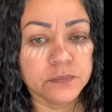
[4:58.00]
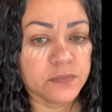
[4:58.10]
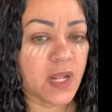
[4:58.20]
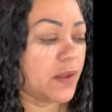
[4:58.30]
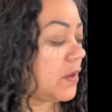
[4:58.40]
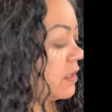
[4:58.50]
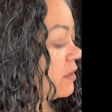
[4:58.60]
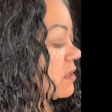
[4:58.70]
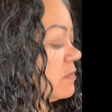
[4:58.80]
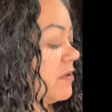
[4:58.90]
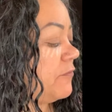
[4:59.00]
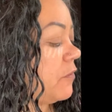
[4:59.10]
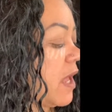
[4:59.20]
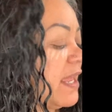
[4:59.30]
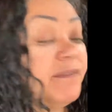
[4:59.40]
Now, this is before
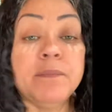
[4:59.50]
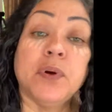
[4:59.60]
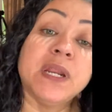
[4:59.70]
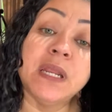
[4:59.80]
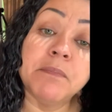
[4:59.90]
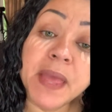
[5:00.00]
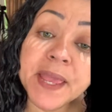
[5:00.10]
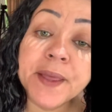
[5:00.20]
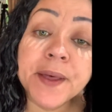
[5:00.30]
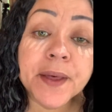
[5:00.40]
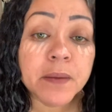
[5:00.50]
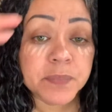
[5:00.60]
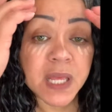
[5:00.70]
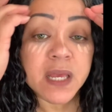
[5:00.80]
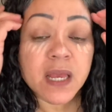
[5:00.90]
I even put any makeup.
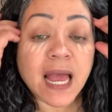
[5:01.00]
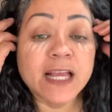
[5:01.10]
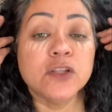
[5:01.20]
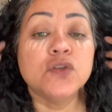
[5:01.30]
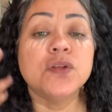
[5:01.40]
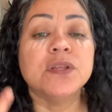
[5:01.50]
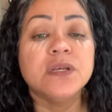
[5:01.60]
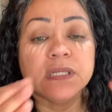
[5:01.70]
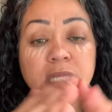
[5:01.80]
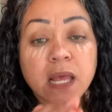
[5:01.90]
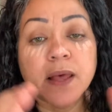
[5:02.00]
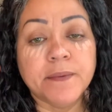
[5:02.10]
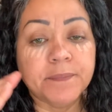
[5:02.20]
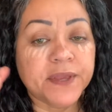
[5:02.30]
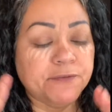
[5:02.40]
I do this
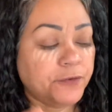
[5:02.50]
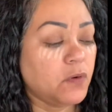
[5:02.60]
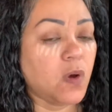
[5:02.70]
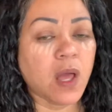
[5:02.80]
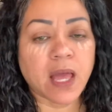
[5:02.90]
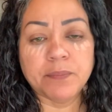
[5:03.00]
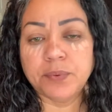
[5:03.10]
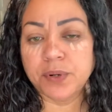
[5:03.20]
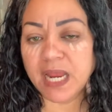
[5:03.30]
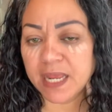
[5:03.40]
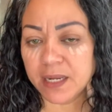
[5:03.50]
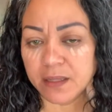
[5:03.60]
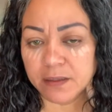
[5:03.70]
before I put any